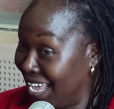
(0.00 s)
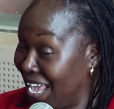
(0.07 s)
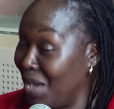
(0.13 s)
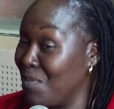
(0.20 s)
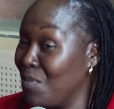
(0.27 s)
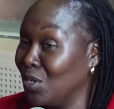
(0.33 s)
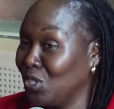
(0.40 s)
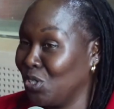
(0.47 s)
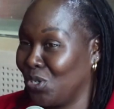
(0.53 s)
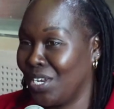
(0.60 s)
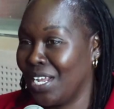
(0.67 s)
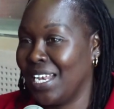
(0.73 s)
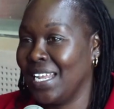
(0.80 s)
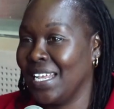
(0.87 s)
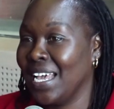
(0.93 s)

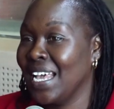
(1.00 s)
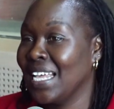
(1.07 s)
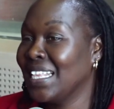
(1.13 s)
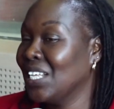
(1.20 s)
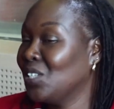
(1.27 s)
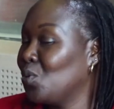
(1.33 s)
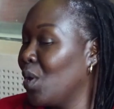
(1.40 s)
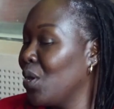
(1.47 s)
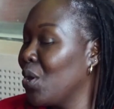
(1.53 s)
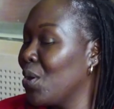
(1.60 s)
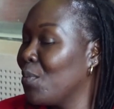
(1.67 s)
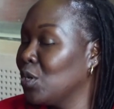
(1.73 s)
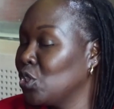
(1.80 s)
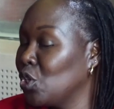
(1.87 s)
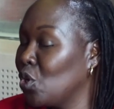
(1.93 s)
emotionally. That's where your
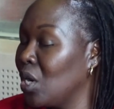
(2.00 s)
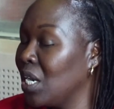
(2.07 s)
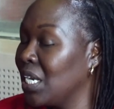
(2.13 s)
emotional